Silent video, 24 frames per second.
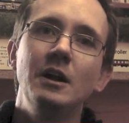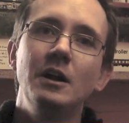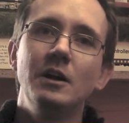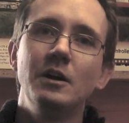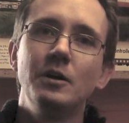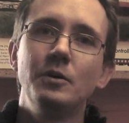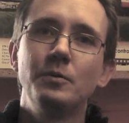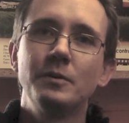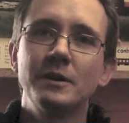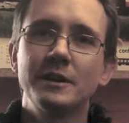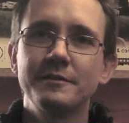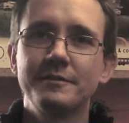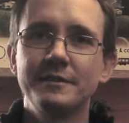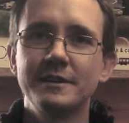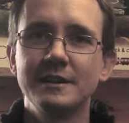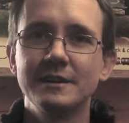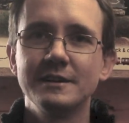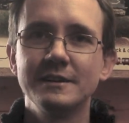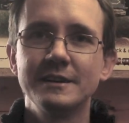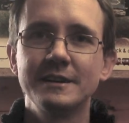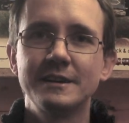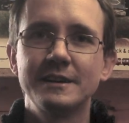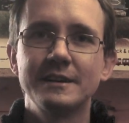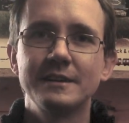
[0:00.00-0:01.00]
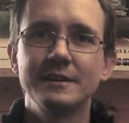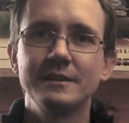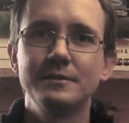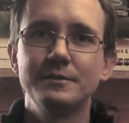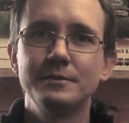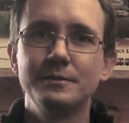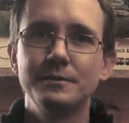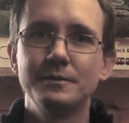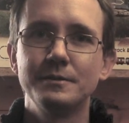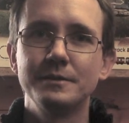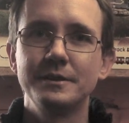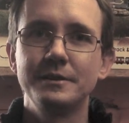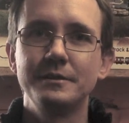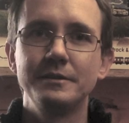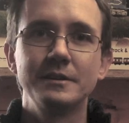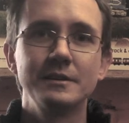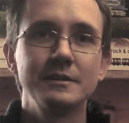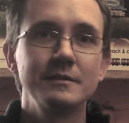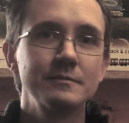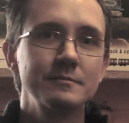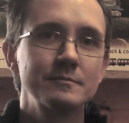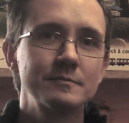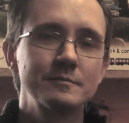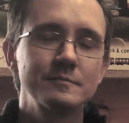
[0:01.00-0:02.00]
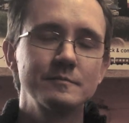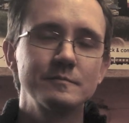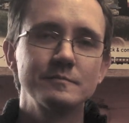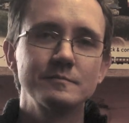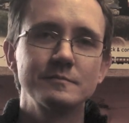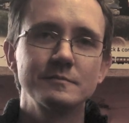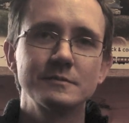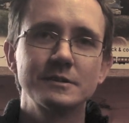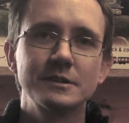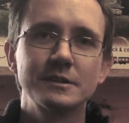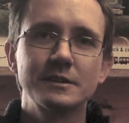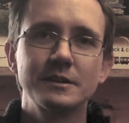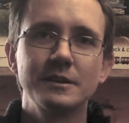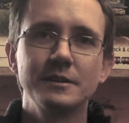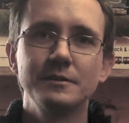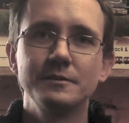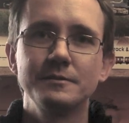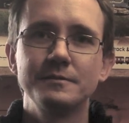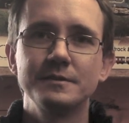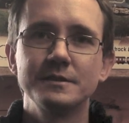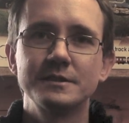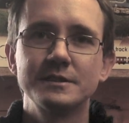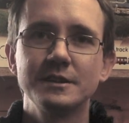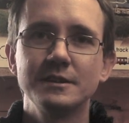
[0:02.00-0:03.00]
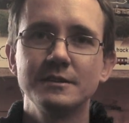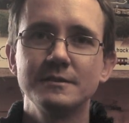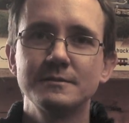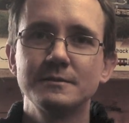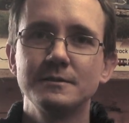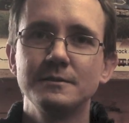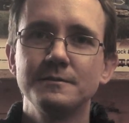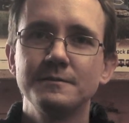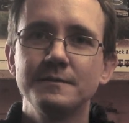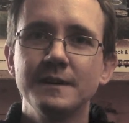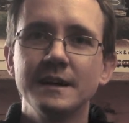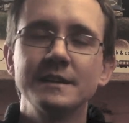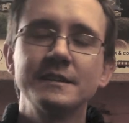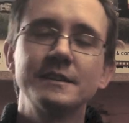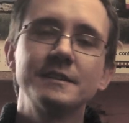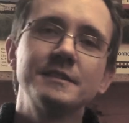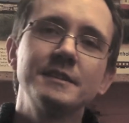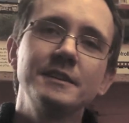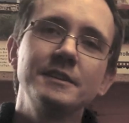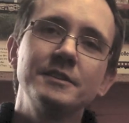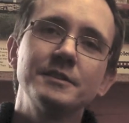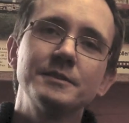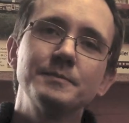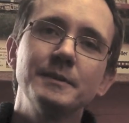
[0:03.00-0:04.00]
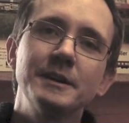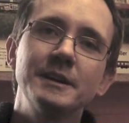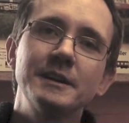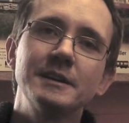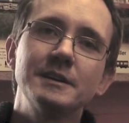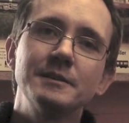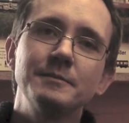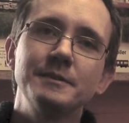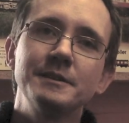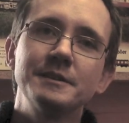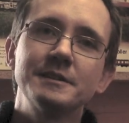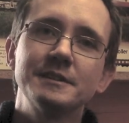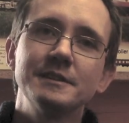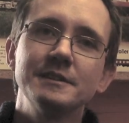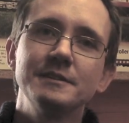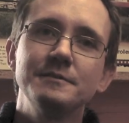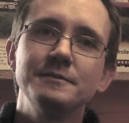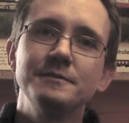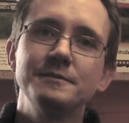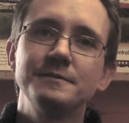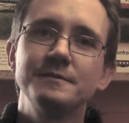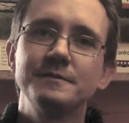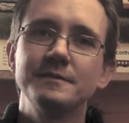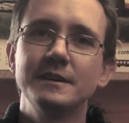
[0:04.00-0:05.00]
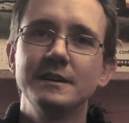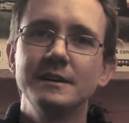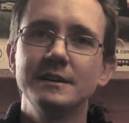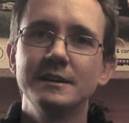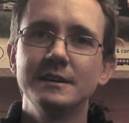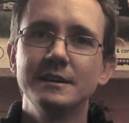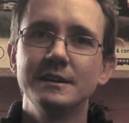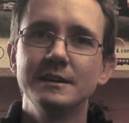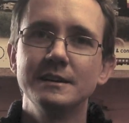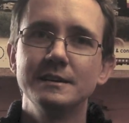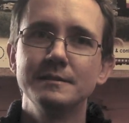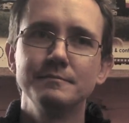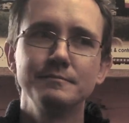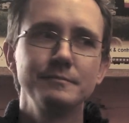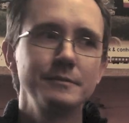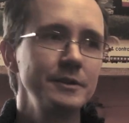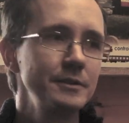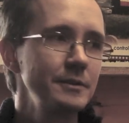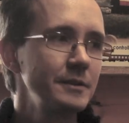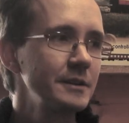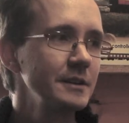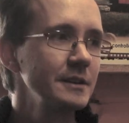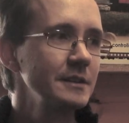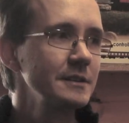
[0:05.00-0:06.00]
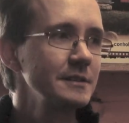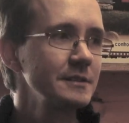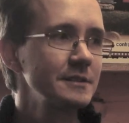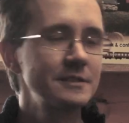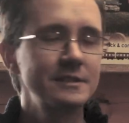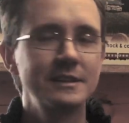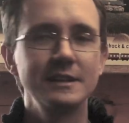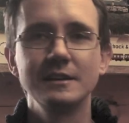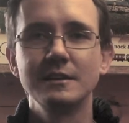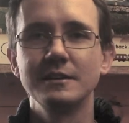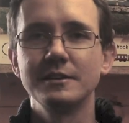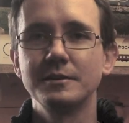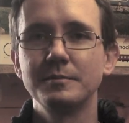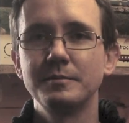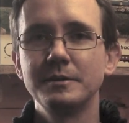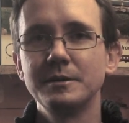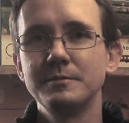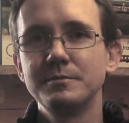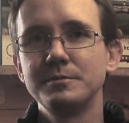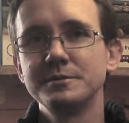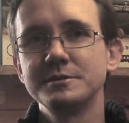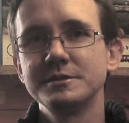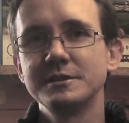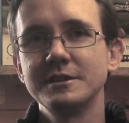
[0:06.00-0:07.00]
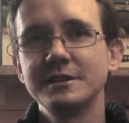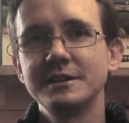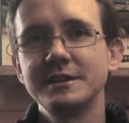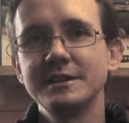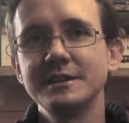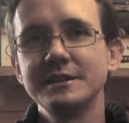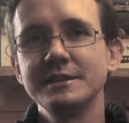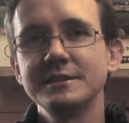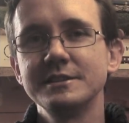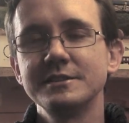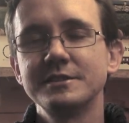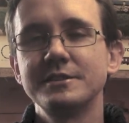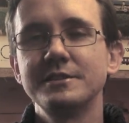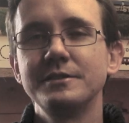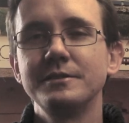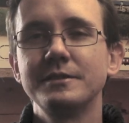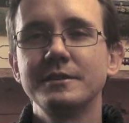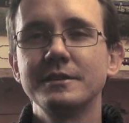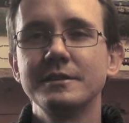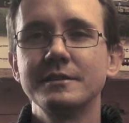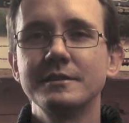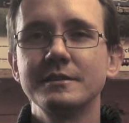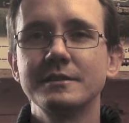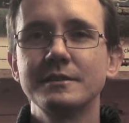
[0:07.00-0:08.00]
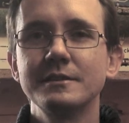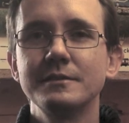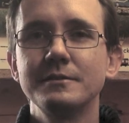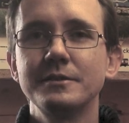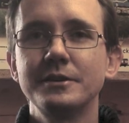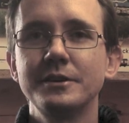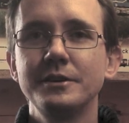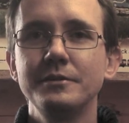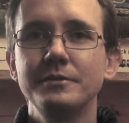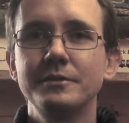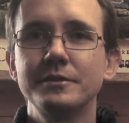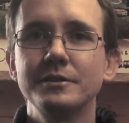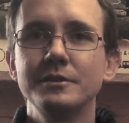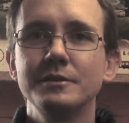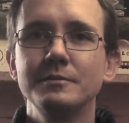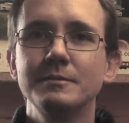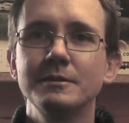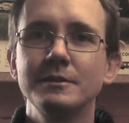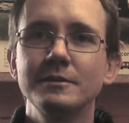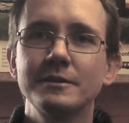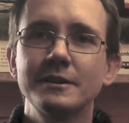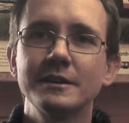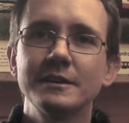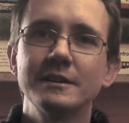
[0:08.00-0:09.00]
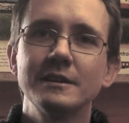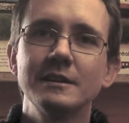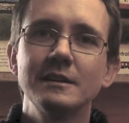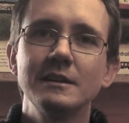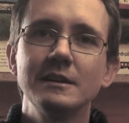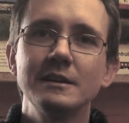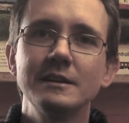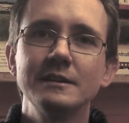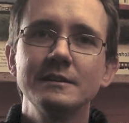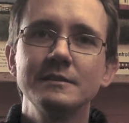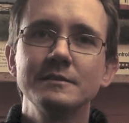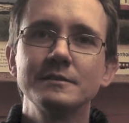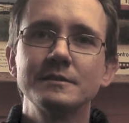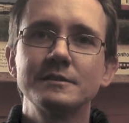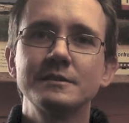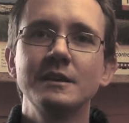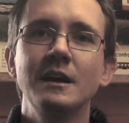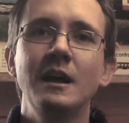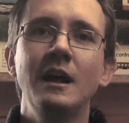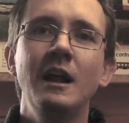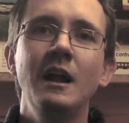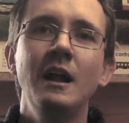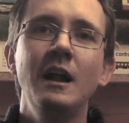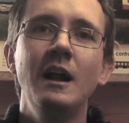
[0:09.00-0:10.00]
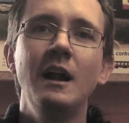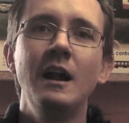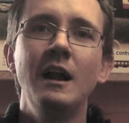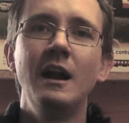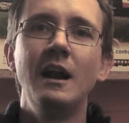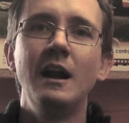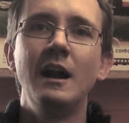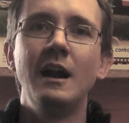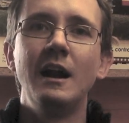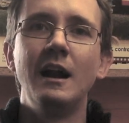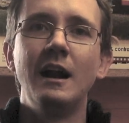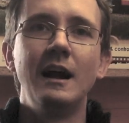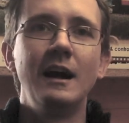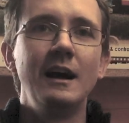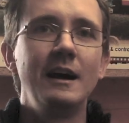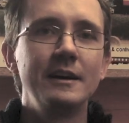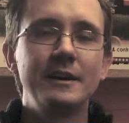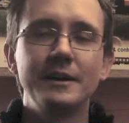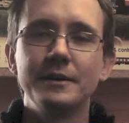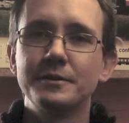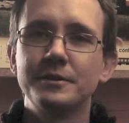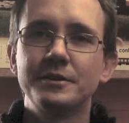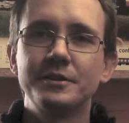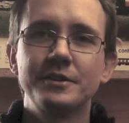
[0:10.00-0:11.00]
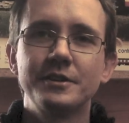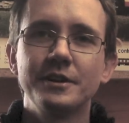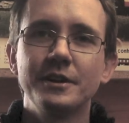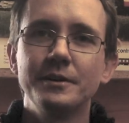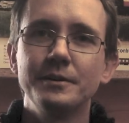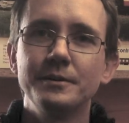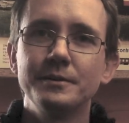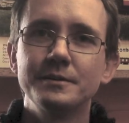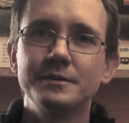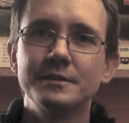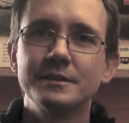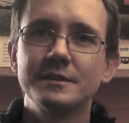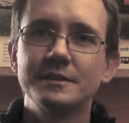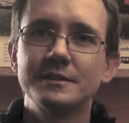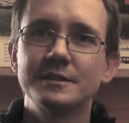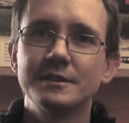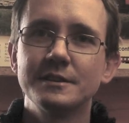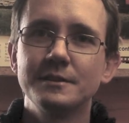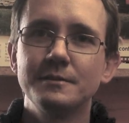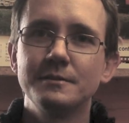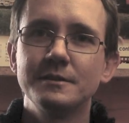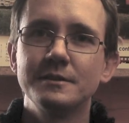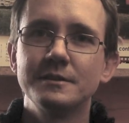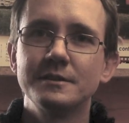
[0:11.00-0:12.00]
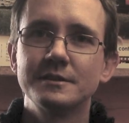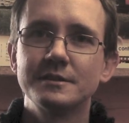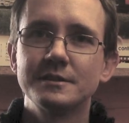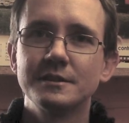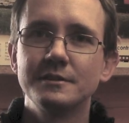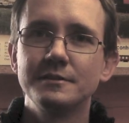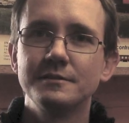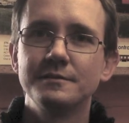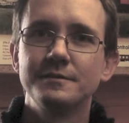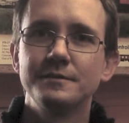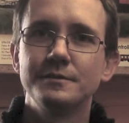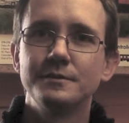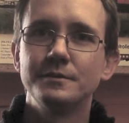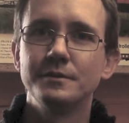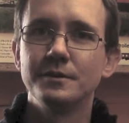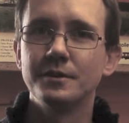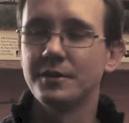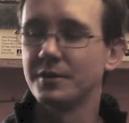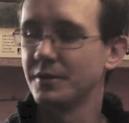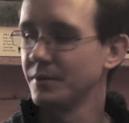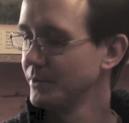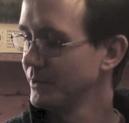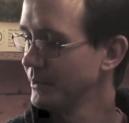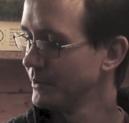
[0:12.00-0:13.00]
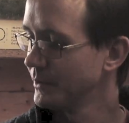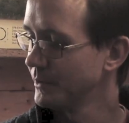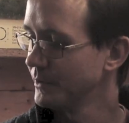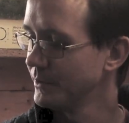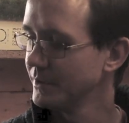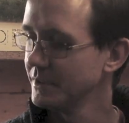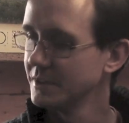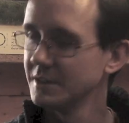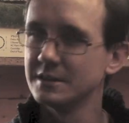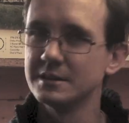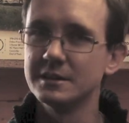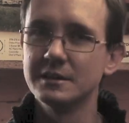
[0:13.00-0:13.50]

or whatever you like or you can go for total fantasy, just make it up yourself. Um, you can steal other people's ideas, you can go on YouTube and look at their layouts uh, go to shows and so on and so forth or